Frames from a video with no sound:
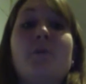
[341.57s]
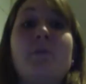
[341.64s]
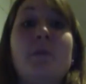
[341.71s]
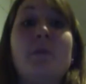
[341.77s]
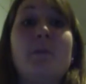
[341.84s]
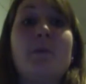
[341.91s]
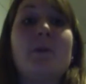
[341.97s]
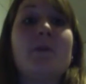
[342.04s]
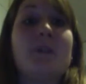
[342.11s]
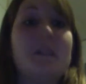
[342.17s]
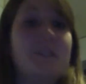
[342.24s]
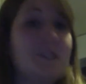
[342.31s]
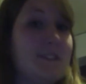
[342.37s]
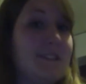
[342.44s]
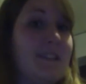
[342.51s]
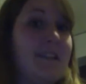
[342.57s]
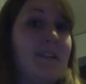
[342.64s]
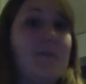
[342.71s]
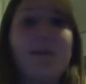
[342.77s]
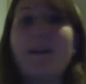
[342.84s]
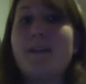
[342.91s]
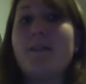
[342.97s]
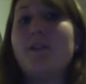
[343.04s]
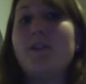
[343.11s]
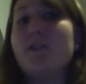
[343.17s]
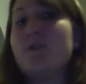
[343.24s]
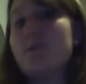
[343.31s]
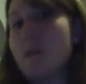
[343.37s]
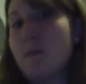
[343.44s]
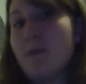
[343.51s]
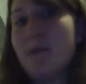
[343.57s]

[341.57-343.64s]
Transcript: people who are interested in writing the newspaper.